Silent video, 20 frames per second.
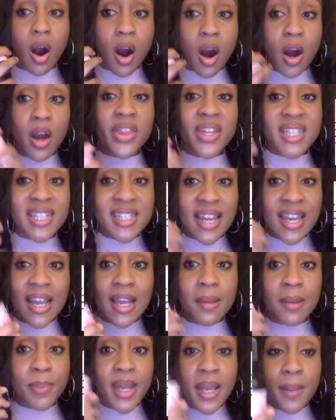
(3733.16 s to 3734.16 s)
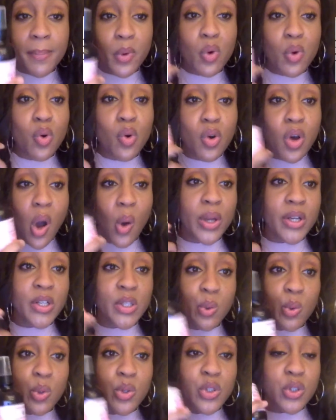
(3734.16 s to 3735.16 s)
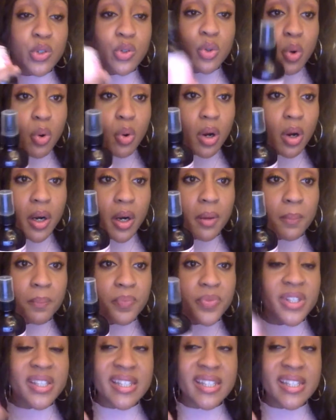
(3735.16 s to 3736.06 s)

are the same people who go into a store,